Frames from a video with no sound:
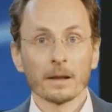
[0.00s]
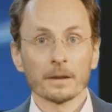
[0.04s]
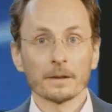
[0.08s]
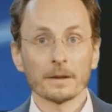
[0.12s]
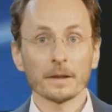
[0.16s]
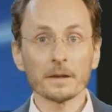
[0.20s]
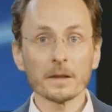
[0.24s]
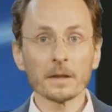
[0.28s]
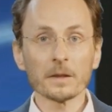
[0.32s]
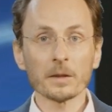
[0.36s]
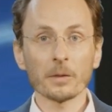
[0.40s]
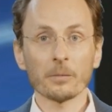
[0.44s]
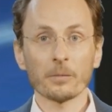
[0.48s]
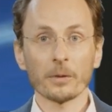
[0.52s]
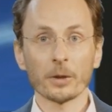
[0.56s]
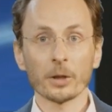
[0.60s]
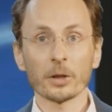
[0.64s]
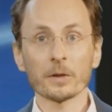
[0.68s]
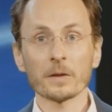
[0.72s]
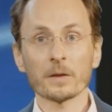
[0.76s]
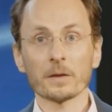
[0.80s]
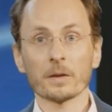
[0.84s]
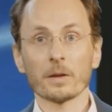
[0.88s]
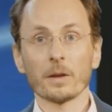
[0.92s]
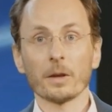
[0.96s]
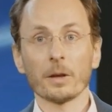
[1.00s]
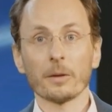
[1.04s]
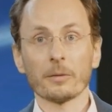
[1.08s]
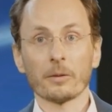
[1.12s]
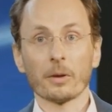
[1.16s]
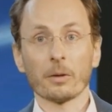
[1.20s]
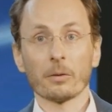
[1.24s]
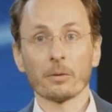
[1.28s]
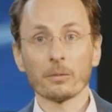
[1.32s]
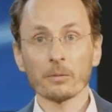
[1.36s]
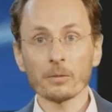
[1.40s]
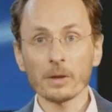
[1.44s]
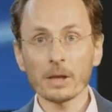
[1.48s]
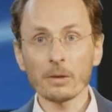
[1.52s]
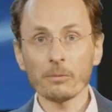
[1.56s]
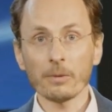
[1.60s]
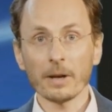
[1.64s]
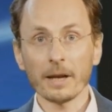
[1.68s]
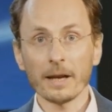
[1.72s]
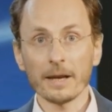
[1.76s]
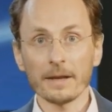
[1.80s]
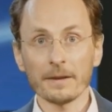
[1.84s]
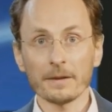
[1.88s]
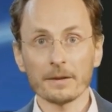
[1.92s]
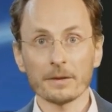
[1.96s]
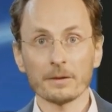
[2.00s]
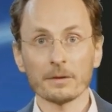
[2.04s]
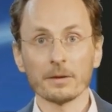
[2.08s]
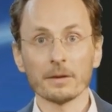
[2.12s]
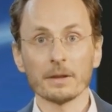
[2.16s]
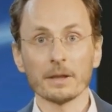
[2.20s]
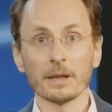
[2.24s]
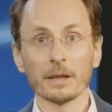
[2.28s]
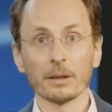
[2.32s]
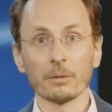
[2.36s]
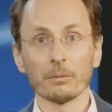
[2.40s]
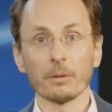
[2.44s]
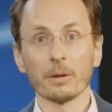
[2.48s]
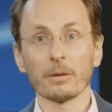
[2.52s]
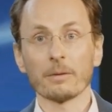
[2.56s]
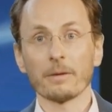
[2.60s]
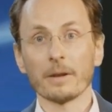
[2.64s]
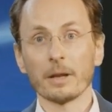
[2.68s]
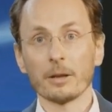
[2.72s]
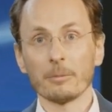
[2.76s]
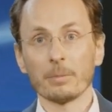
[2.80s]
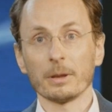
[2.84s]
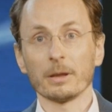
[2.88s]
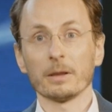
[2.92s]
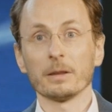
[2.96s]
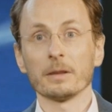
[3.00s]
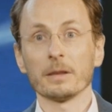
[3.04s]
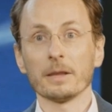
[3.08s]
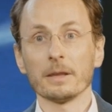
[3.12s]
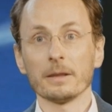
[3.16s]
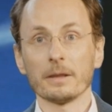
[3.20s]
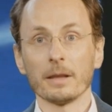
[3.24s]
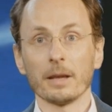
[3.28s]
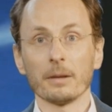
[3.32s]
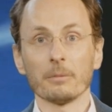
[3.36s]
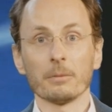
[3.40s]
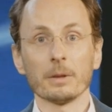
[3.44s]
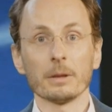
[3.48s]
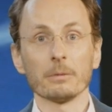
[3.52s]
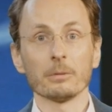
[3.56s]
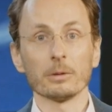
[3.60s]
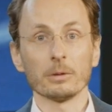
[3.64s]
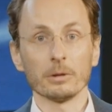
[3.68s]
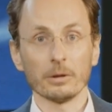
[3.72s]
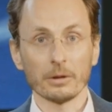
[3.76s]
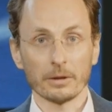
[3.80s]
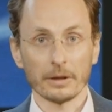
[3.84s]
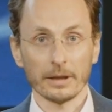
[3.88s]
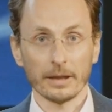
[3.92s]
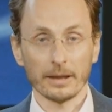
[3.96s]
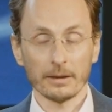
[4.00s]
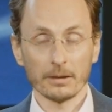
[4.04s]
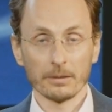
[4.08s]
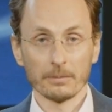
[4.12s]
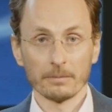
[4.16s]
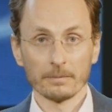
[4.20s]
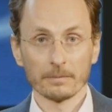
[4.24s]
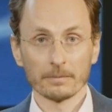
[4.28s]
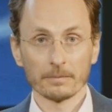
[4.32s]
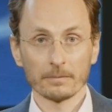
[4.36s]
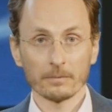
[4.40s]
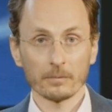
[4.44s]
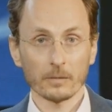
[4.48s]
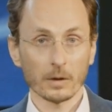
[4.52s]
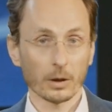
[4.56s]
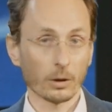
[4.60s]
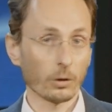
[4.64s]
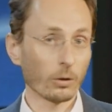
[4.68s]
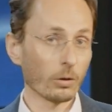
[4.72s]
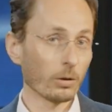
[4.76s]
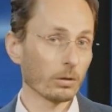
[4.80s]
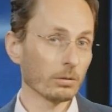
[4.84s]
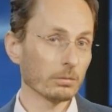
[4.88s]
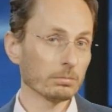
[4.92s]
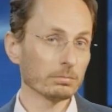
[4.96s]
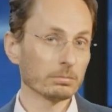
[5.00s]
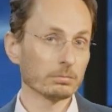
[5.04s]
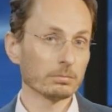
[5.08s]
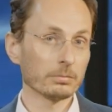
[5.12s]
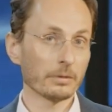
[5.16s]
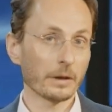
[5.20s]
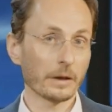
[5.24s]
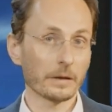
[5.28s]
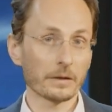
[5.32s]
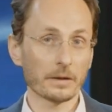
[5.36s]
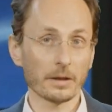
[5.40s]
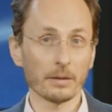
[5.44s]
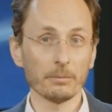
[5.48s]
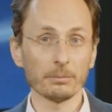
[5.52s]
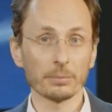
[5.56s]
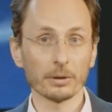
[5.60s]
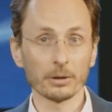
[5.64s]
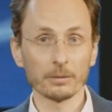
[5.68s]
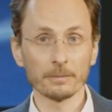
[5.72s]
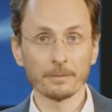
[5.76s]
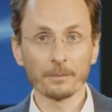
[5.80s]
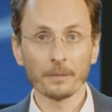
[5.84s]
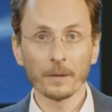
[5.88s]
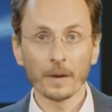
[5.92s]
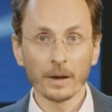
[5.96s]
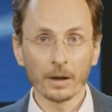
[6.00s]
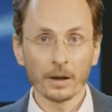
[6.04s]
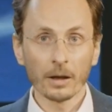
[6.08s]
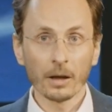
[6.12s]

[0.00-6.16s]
This is the first of the three ways to deal with variability that we will look at. The goal is simple.